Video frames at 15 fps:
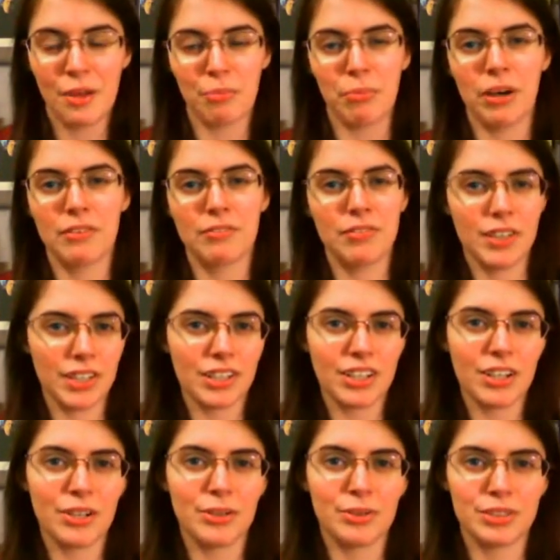but
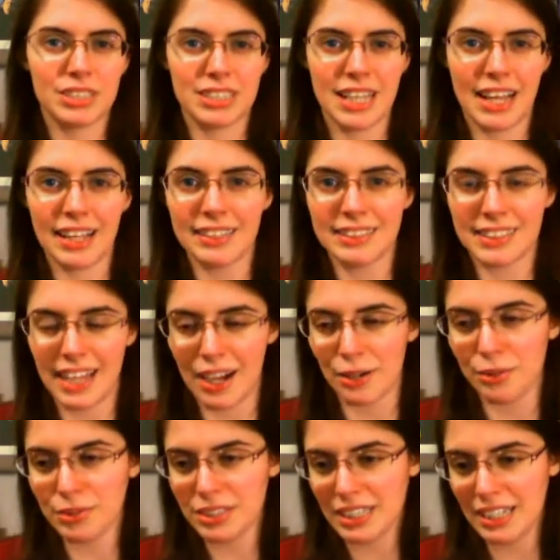Vertigo stands out.